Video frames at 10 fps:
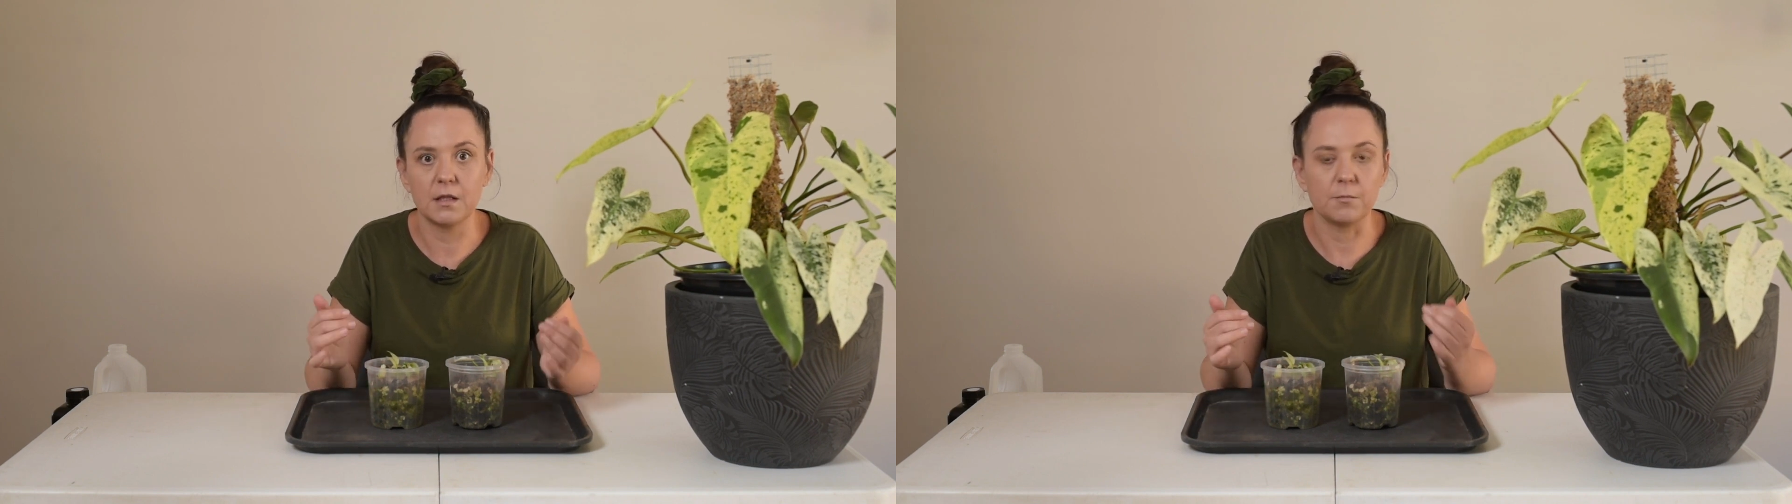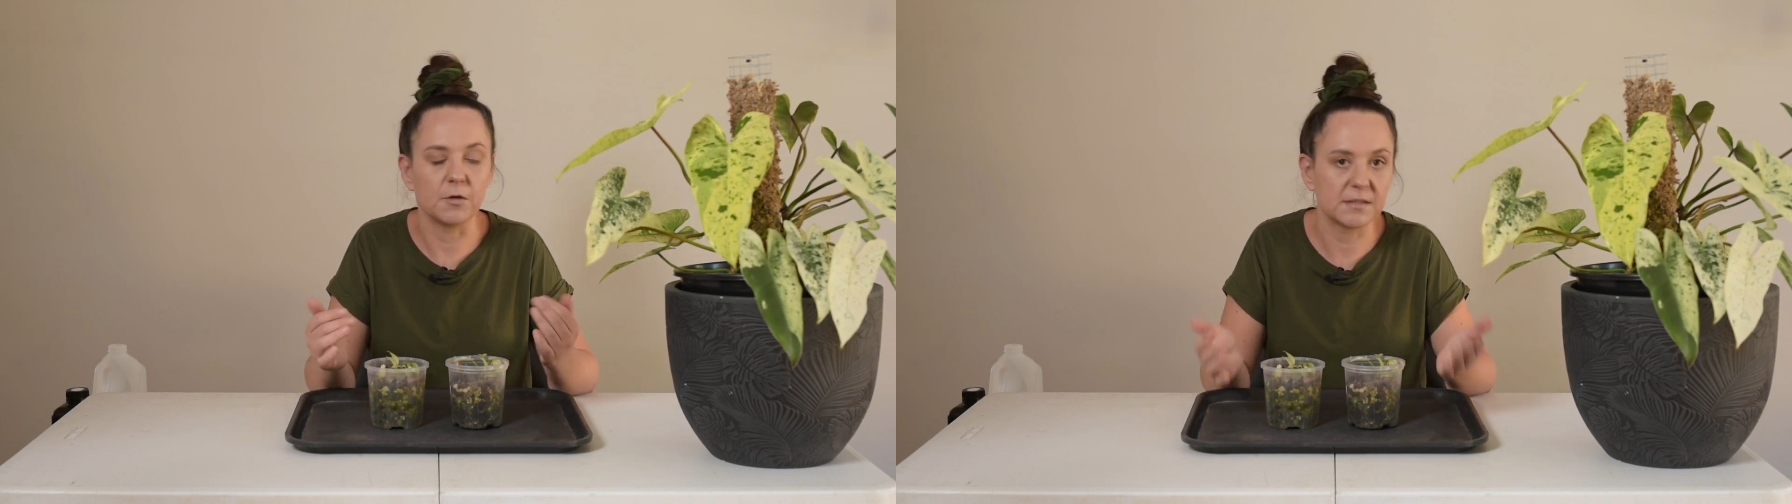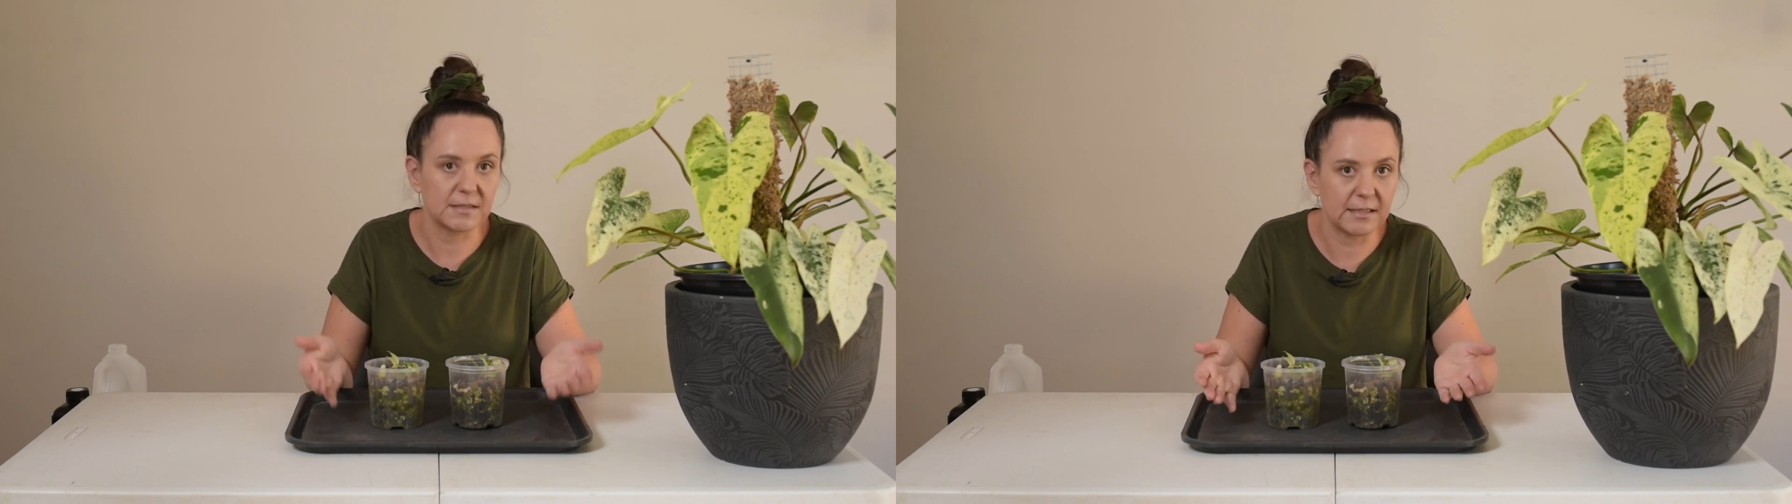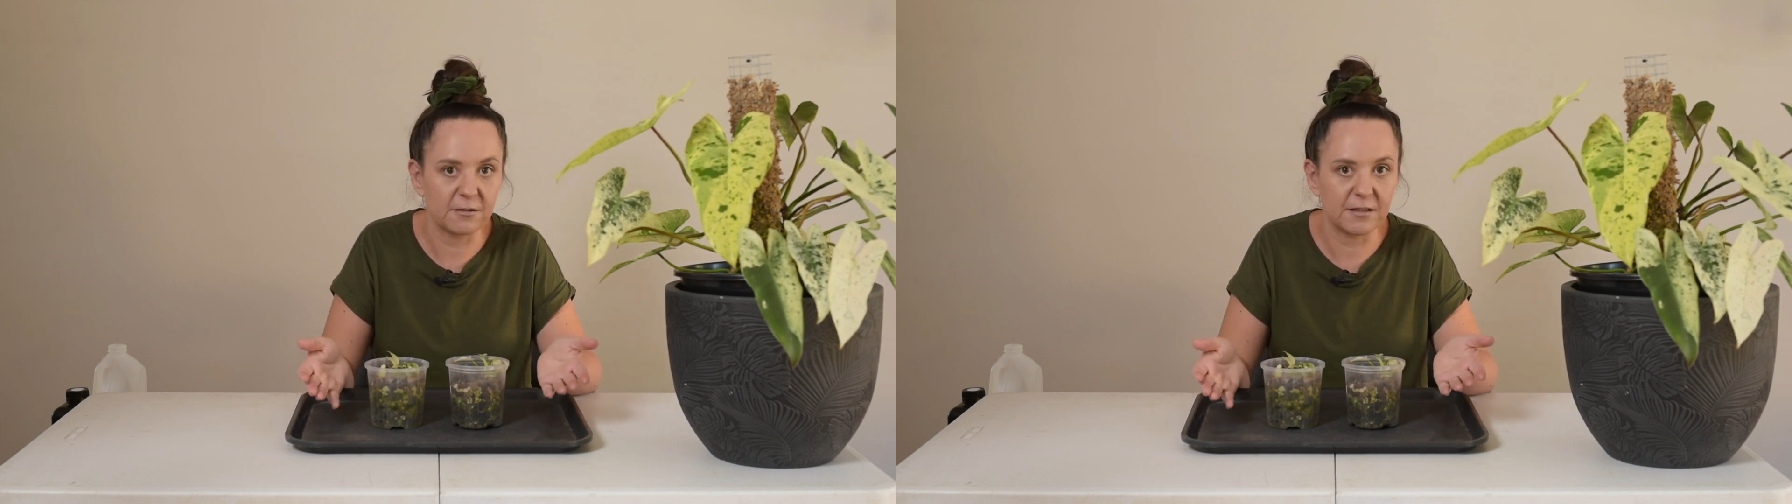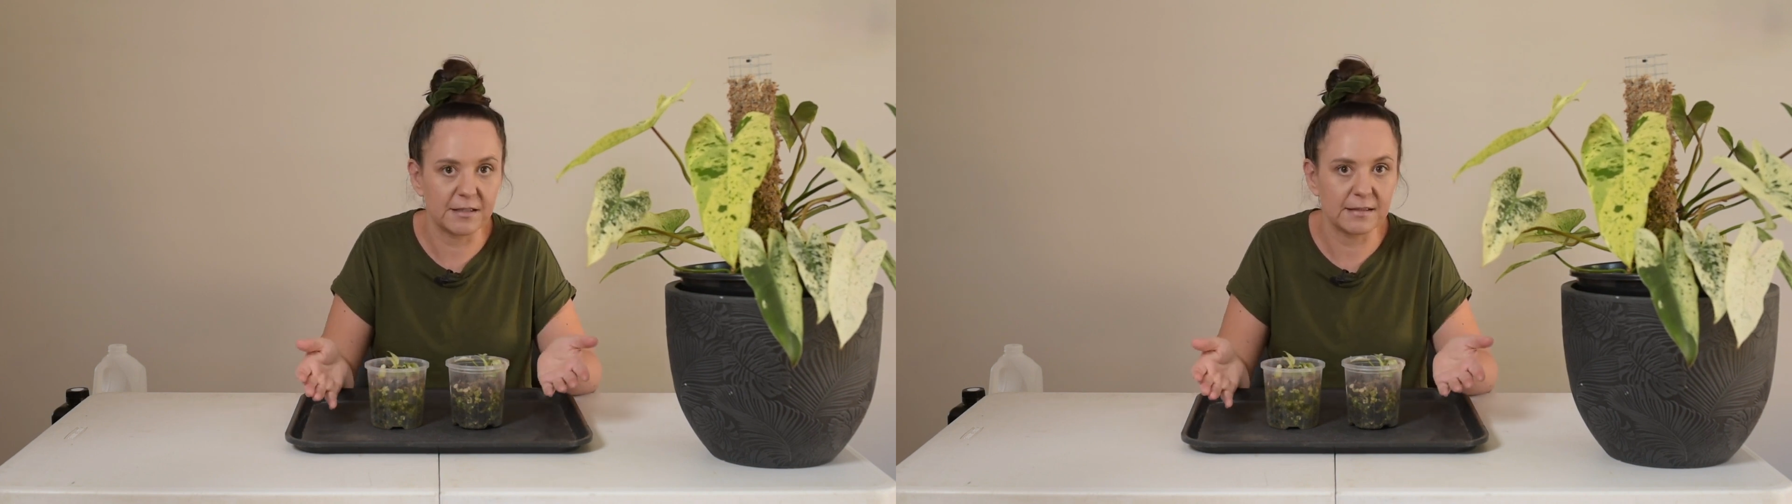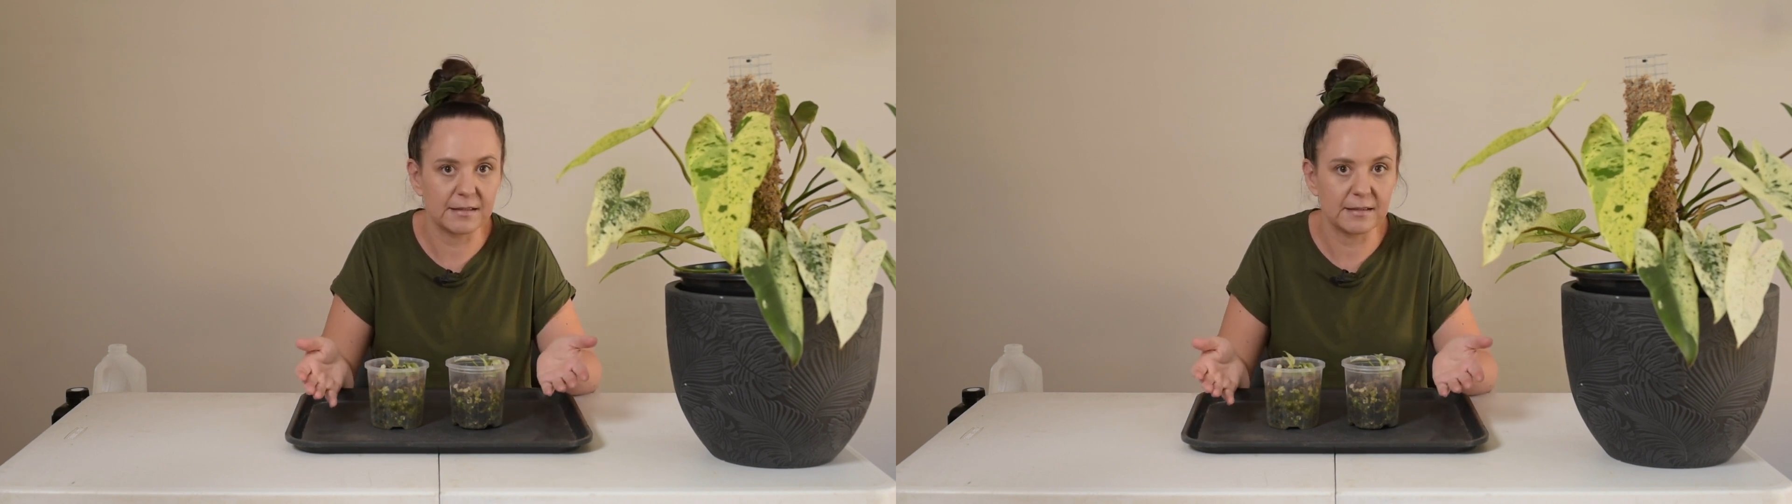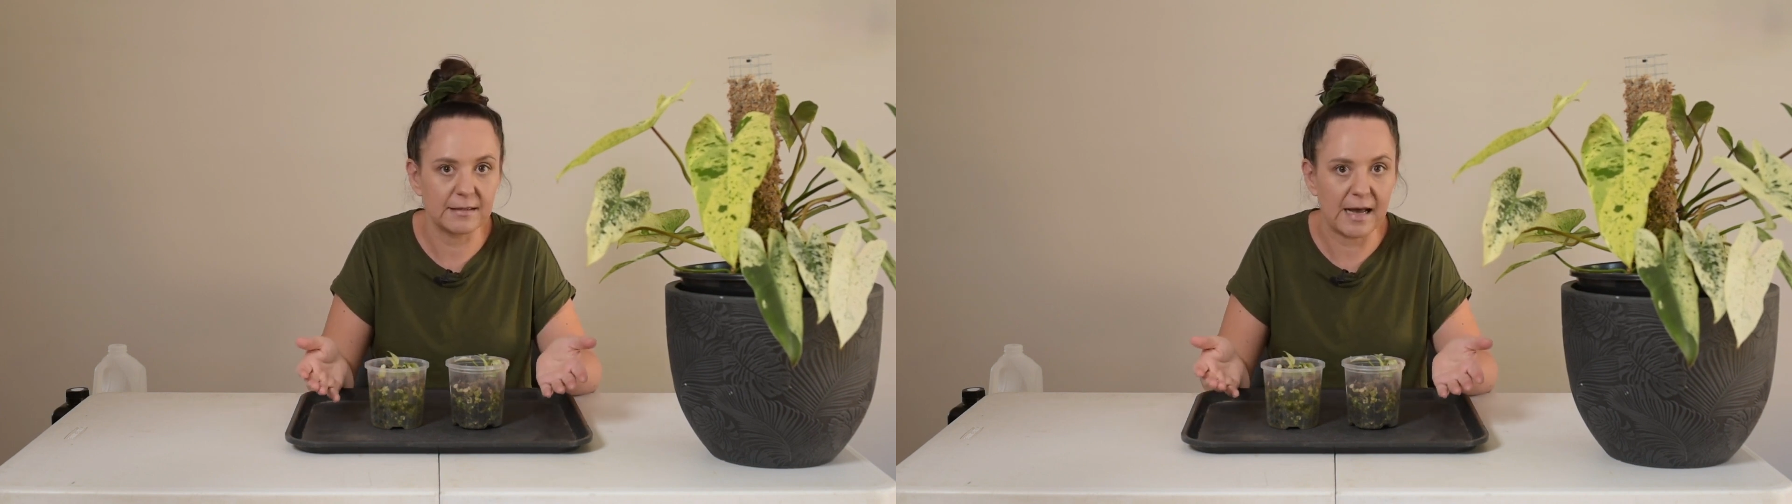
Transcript: the Monstera